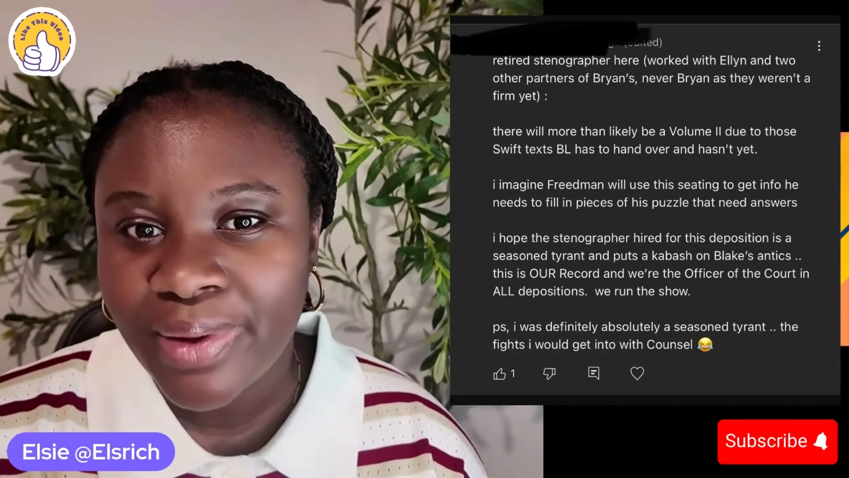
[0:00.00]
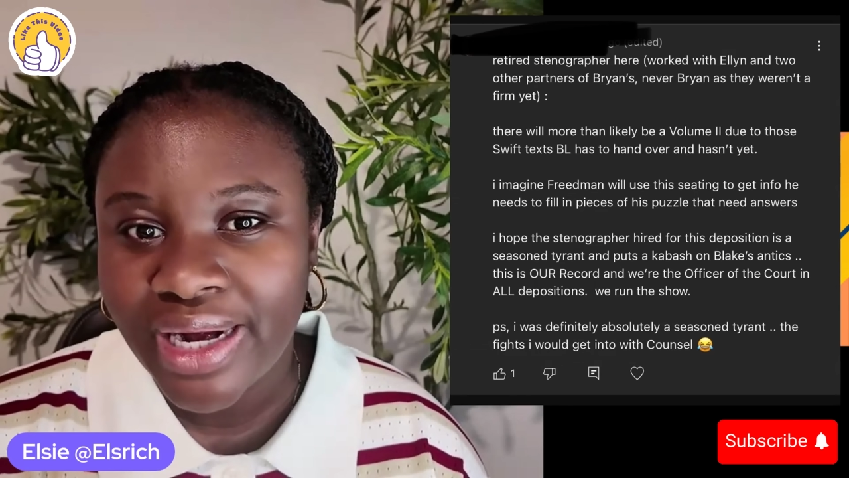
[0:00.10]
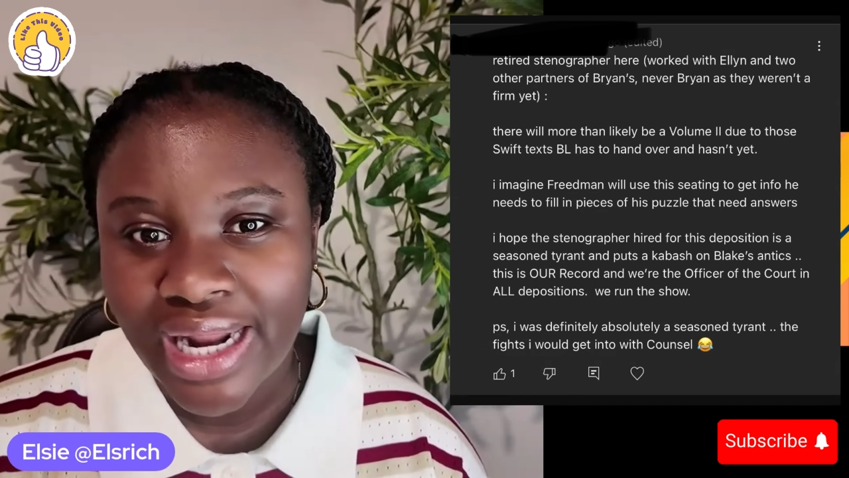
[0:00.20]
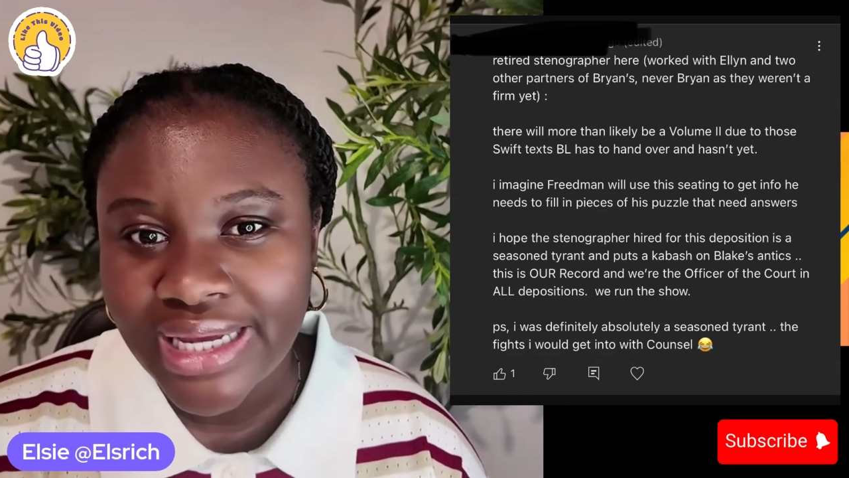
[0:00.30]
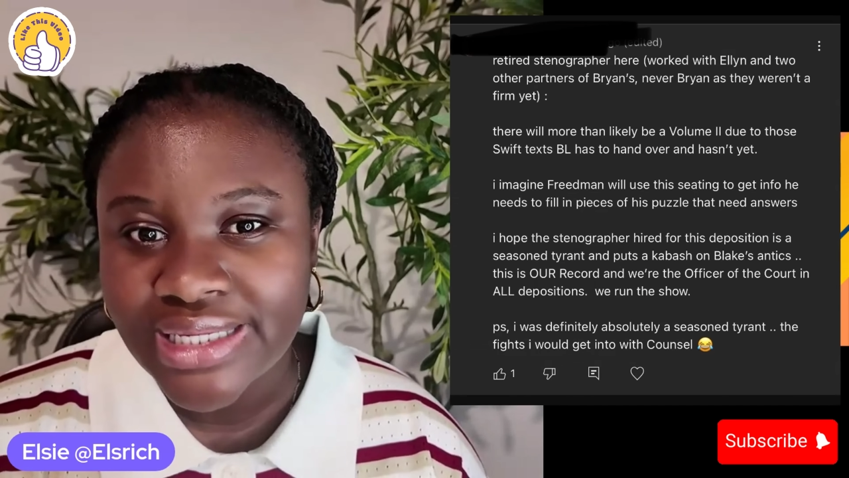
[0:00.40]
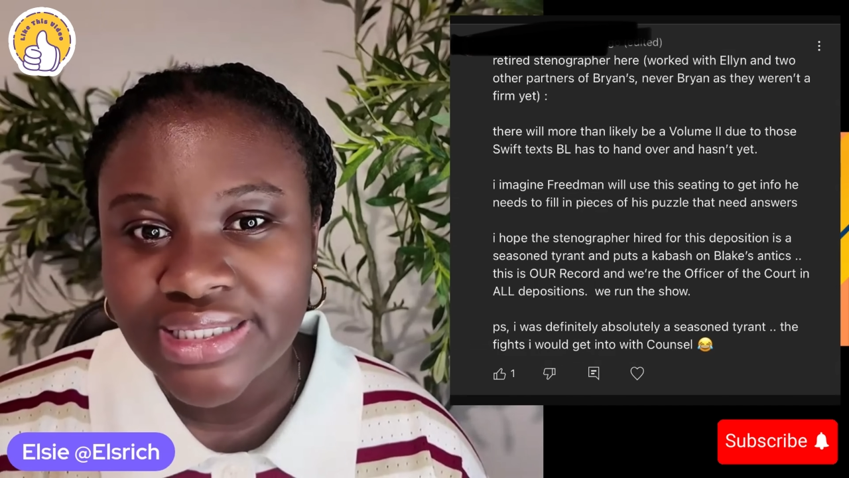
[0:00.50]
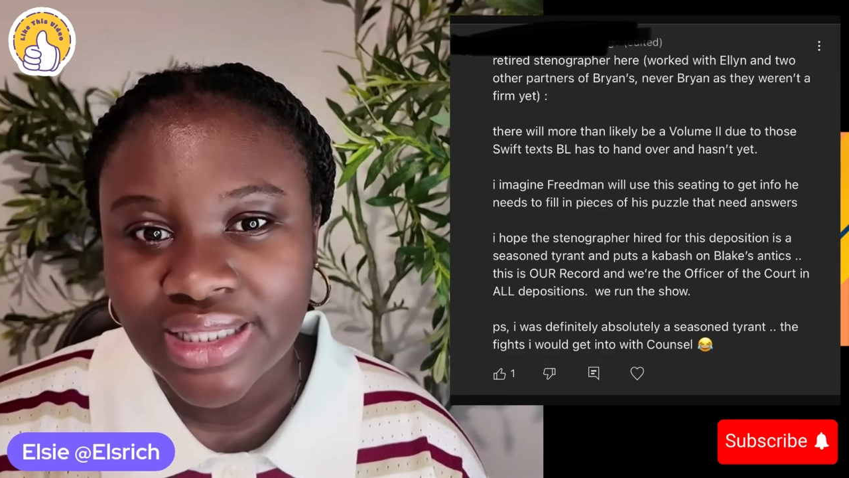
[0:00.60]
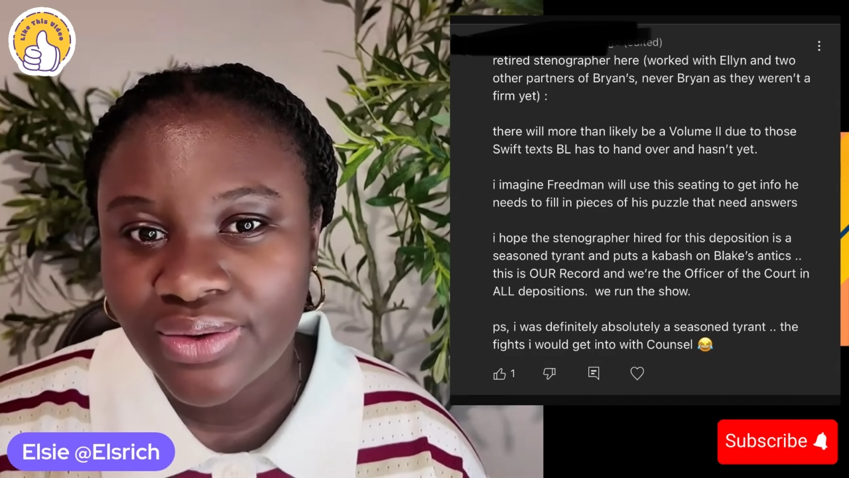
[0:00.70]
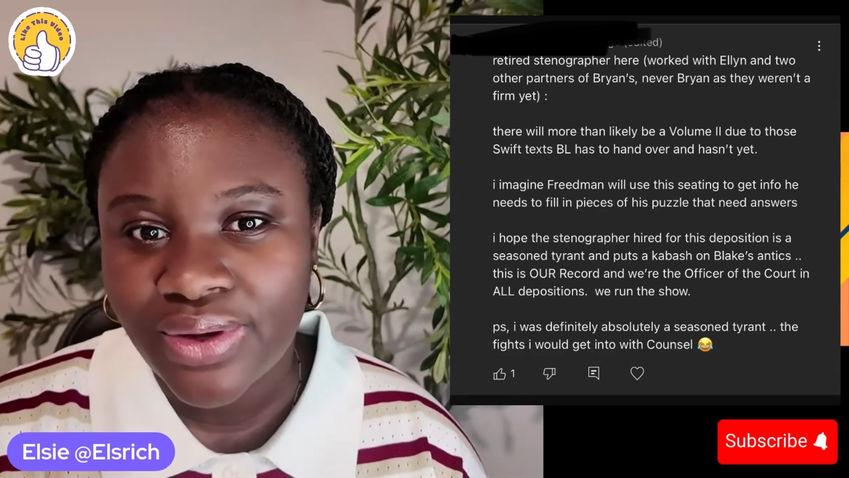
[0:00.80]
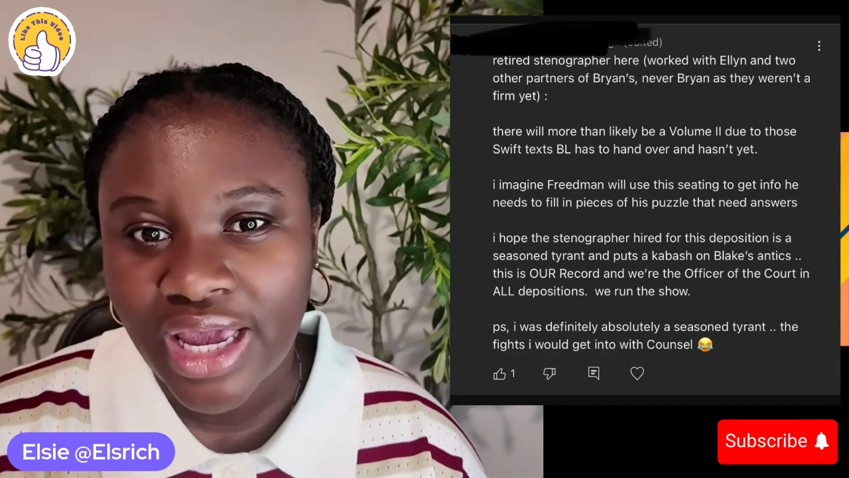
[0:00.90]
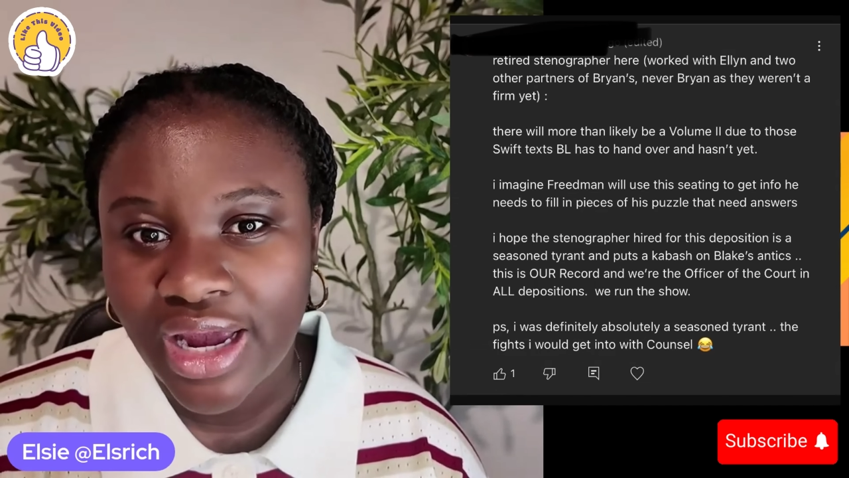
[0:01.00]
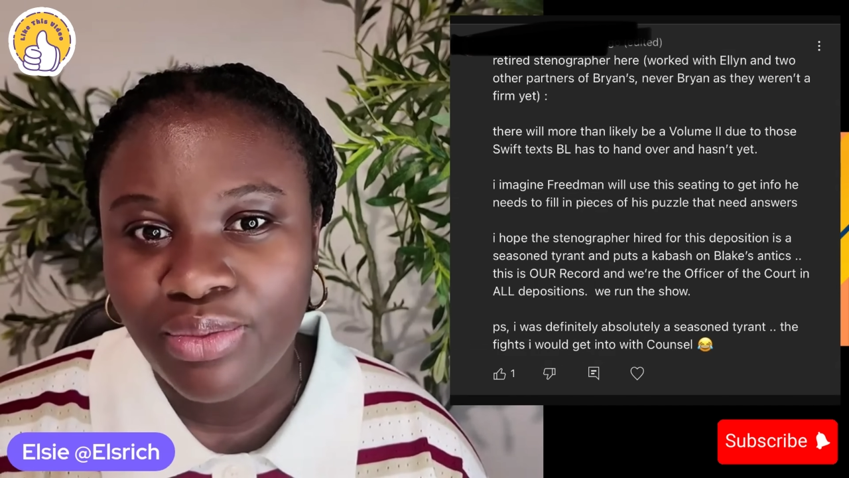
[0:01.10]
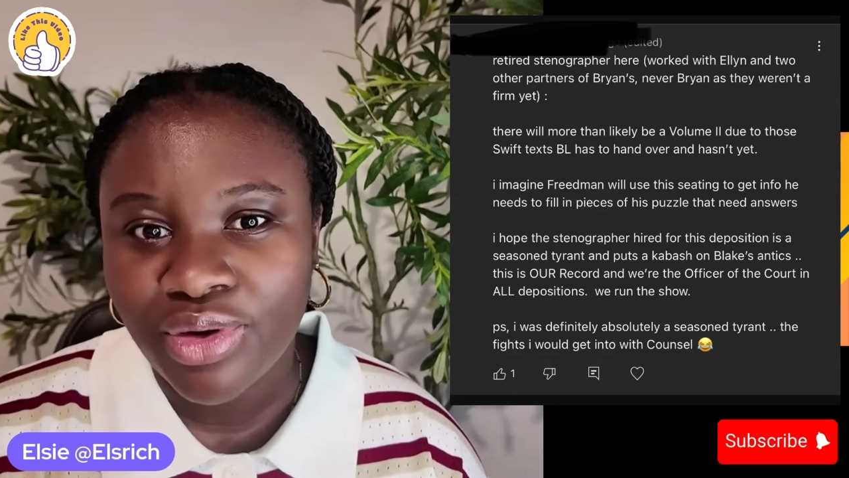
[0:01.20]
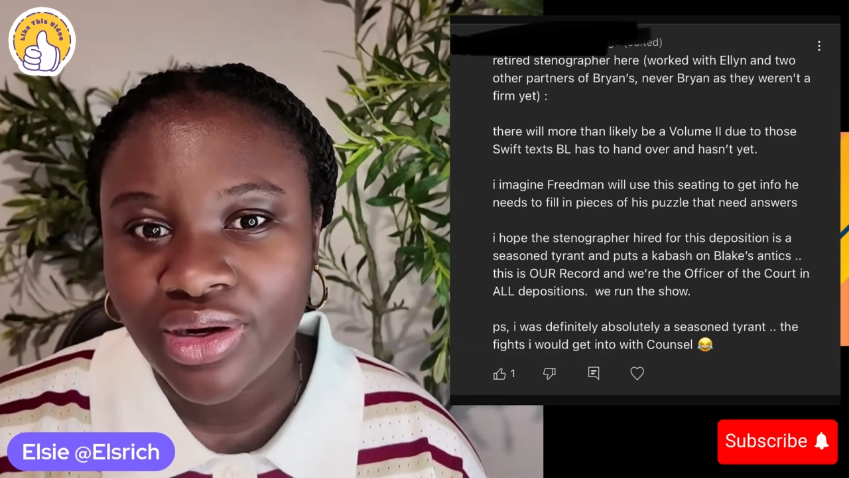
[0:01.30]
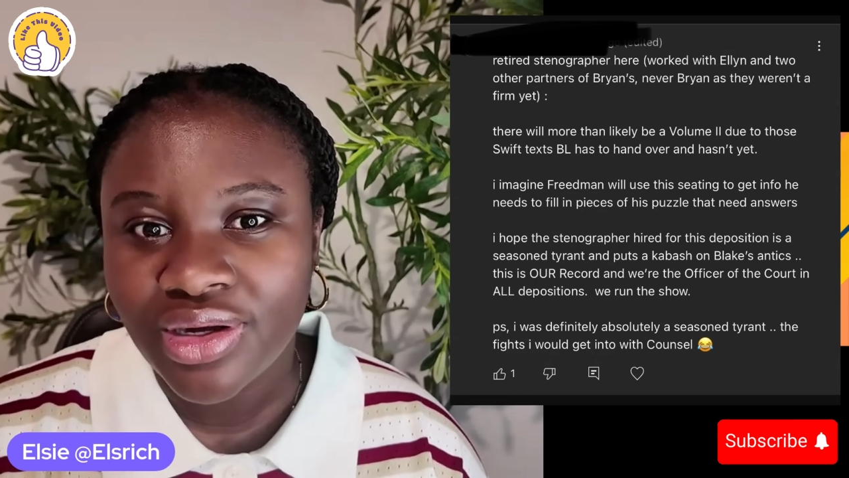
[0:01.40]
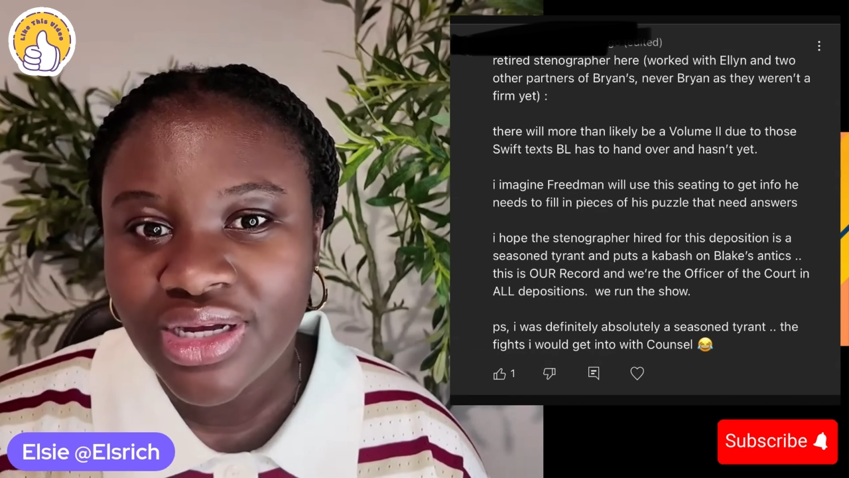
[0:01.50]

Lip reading: nice little camera